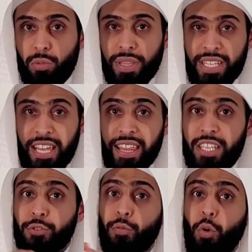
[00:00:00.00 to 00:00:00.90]
But they say
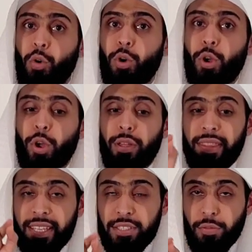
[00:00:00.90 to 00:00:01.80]
this for
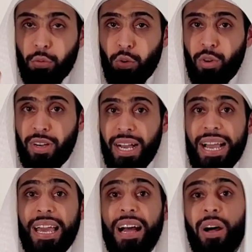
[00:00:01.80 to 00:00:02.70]
a
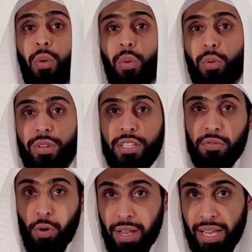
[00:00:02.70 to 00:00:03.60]
cow,
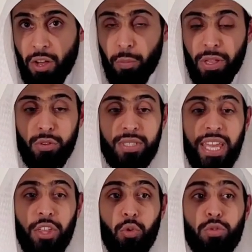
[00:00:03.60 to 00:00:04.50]
because they
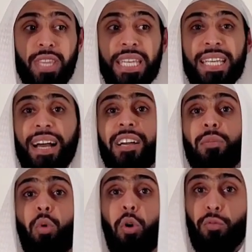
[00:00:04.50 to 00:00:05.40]
use their tongue
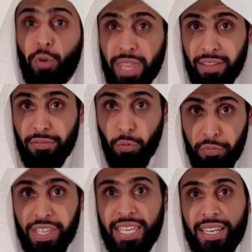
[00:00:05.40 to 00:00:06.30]
more for
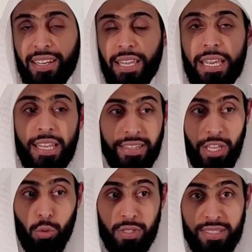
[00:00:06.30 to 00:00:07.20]
feeding.
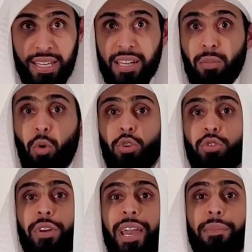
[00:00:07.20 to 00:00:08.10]
They use a tongue more
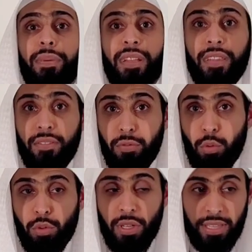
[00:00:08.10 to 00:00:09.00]
to grab the
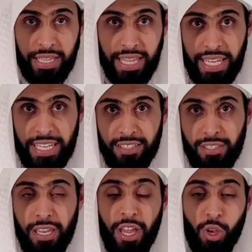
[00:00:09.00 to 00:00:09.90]
food that they
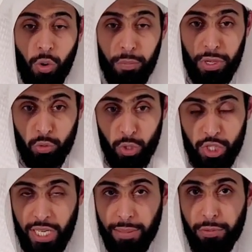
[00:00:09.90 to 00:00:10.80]
eat compared to a
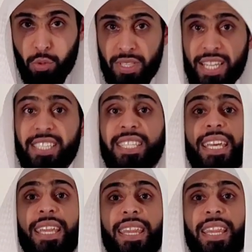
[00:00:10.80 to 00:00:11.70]
sheep using its
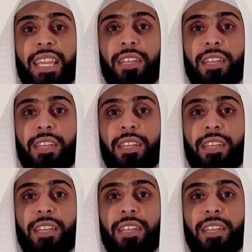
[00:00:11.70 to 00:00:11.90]
teeth.